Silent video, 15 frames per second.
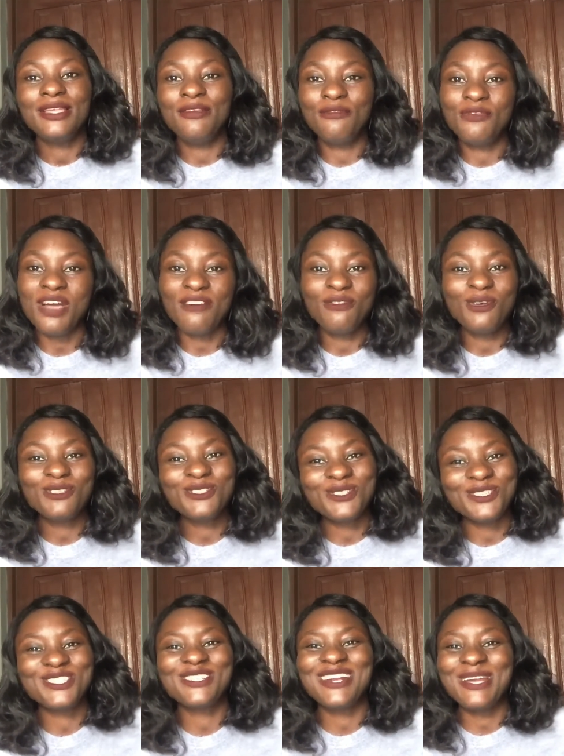if you have not
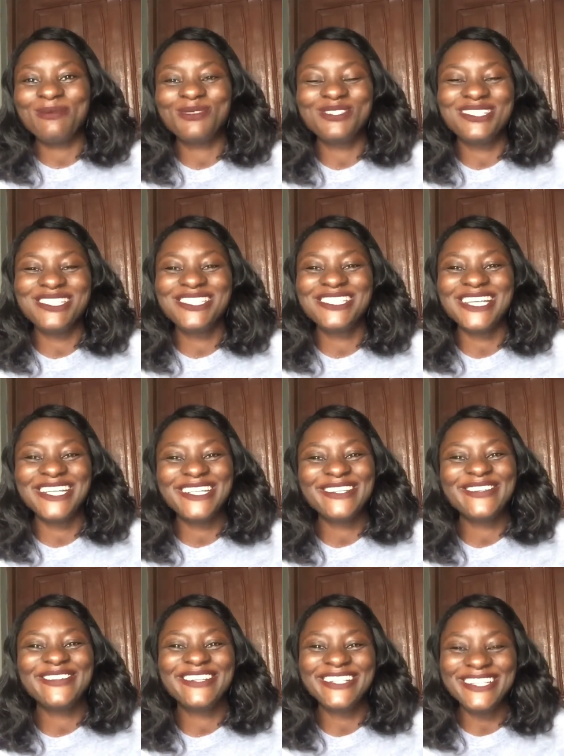subscribed to this
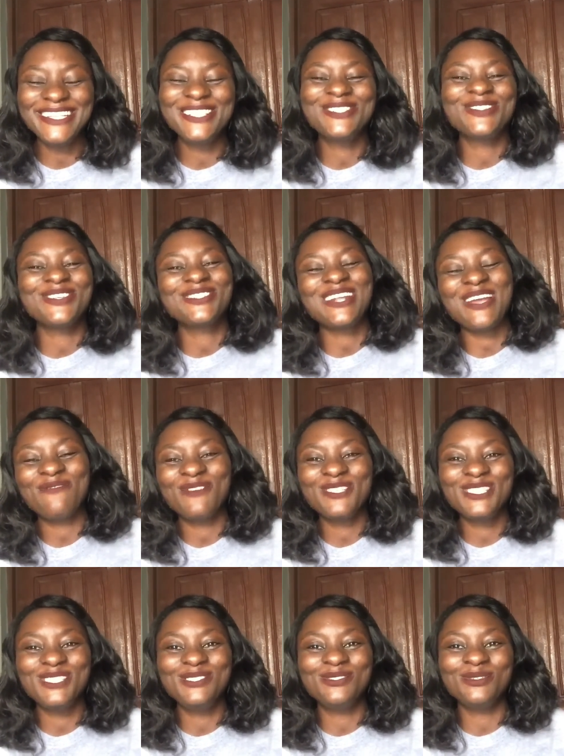channel, click the subscribe
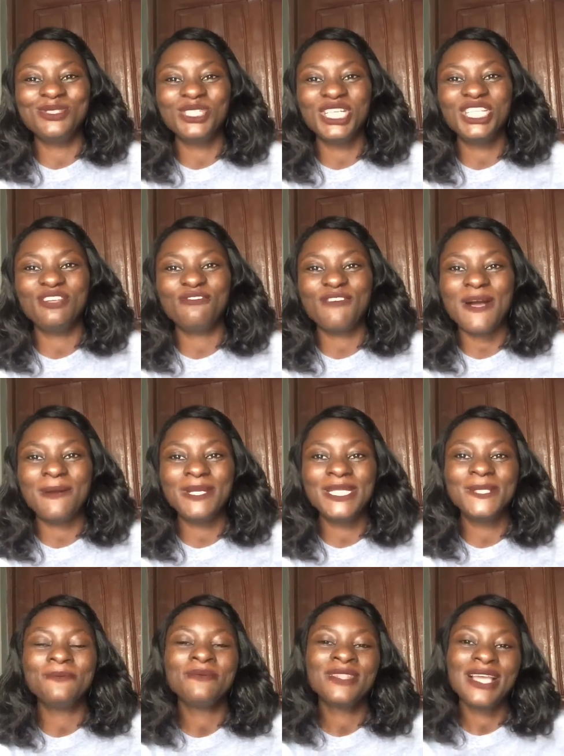button to join the
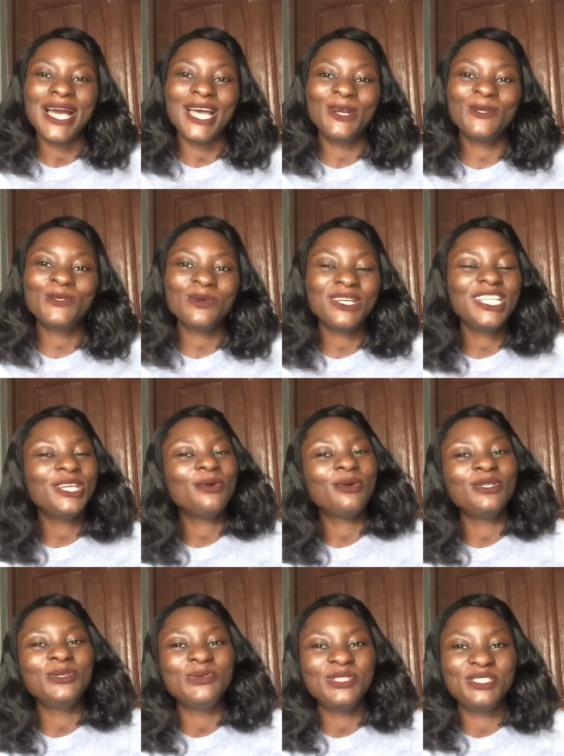family, and also click
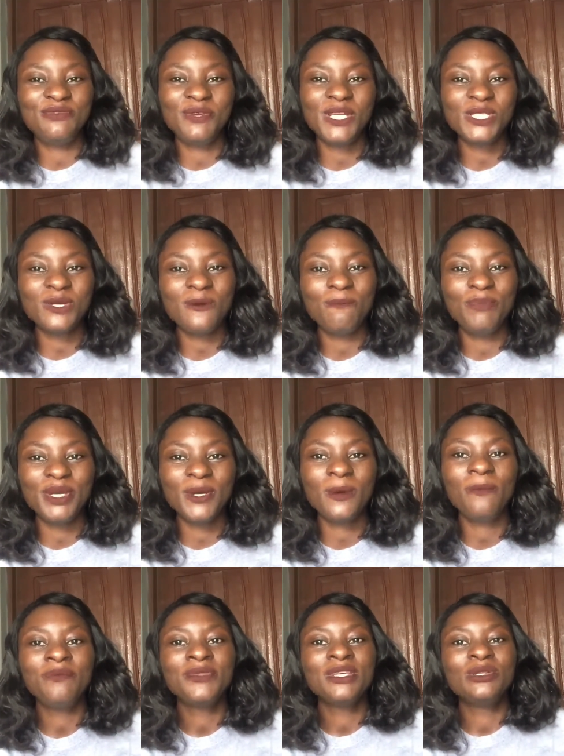on the notification
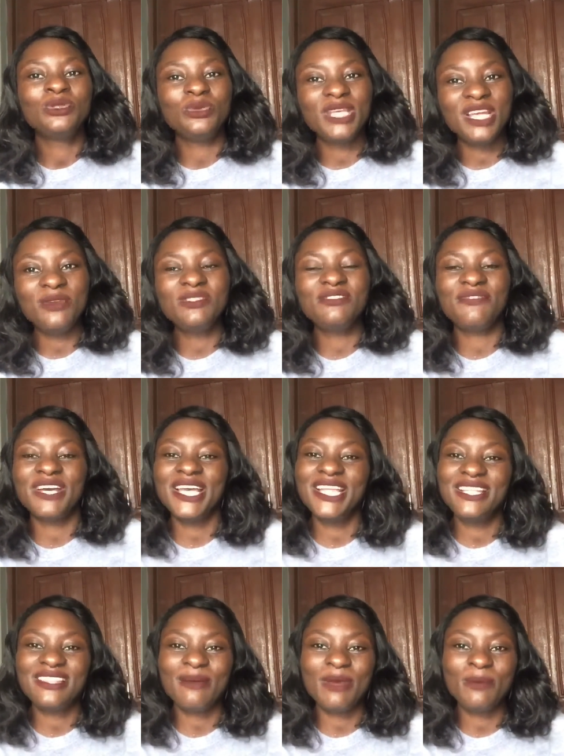bell to get notified
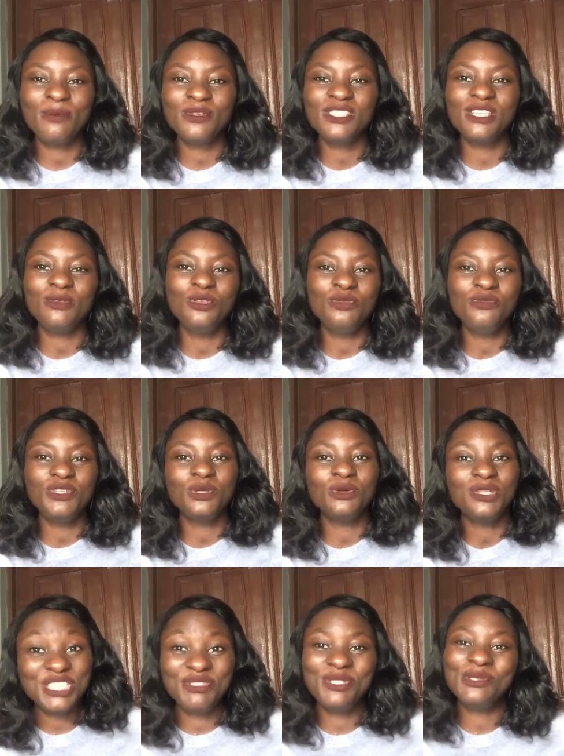anytime I post a new
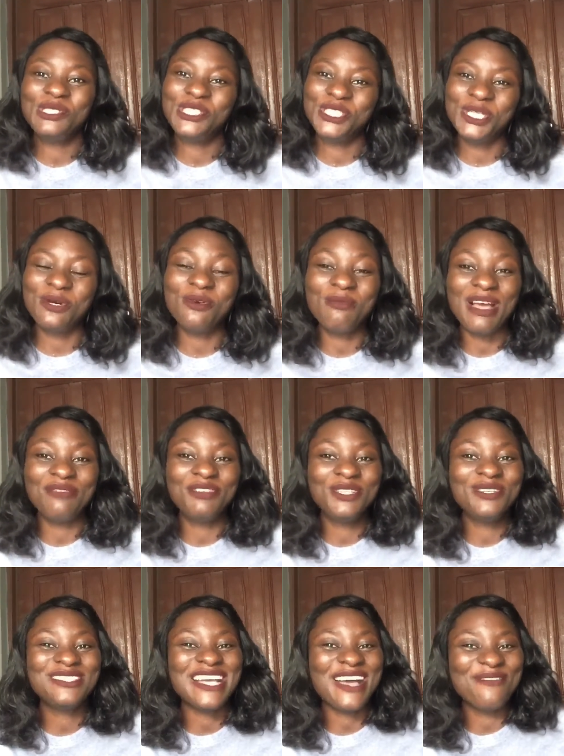video. This video, share all my
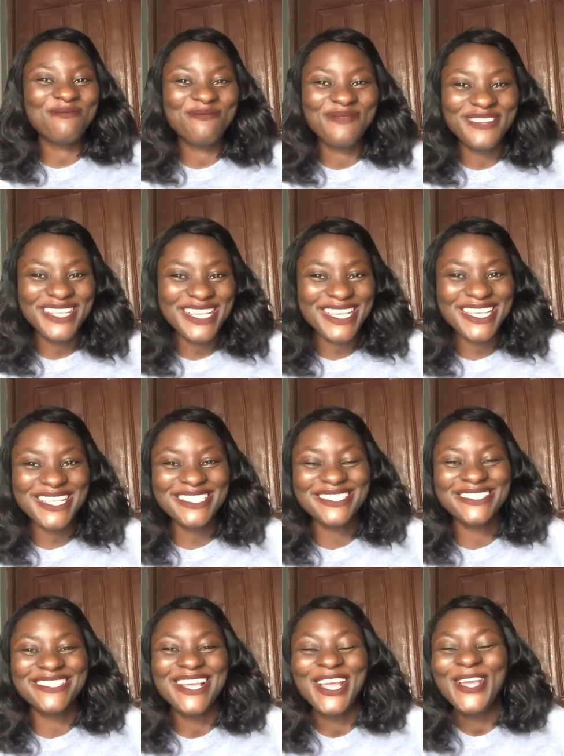videos, and
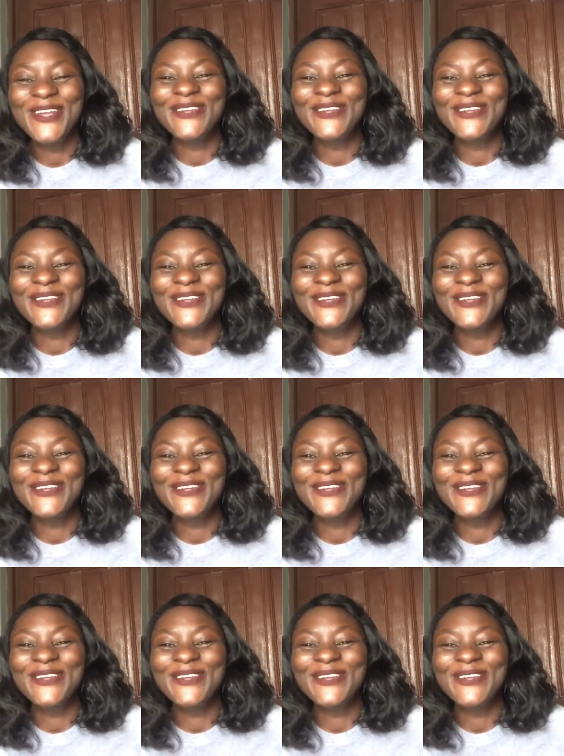please